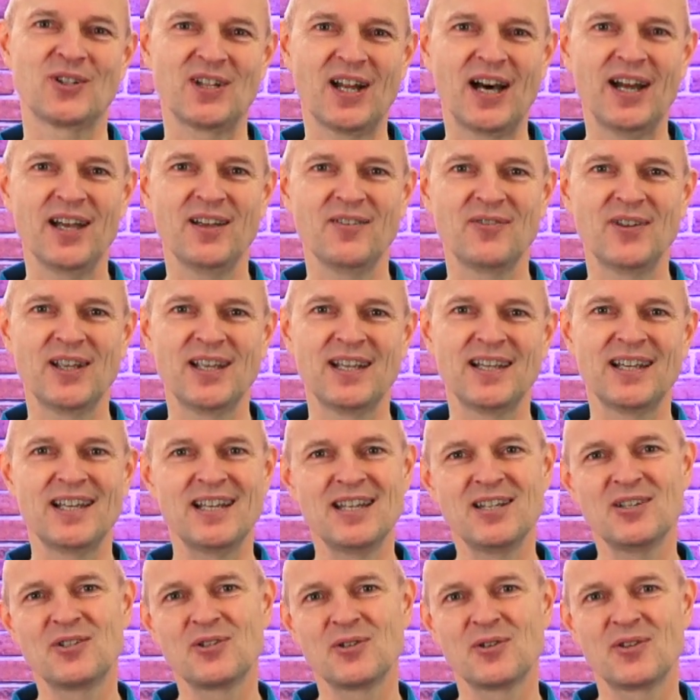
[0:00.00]
diving
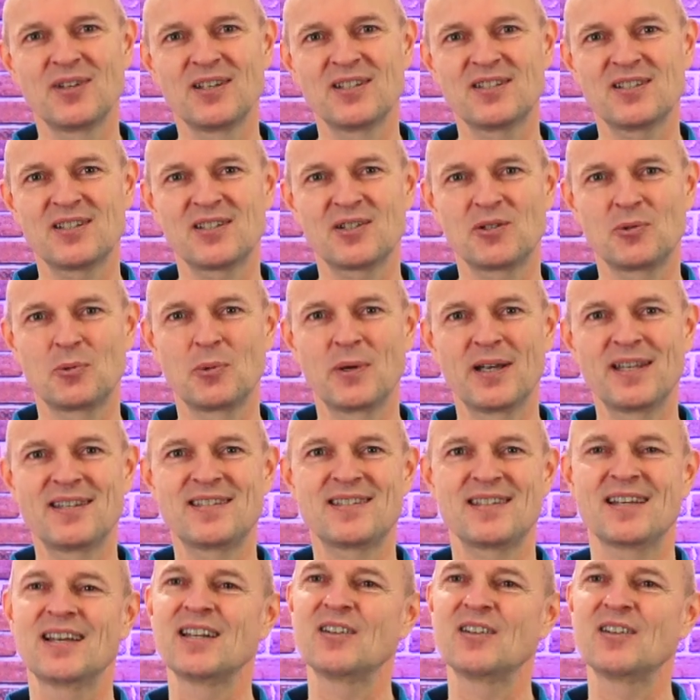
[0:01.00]
into this quiz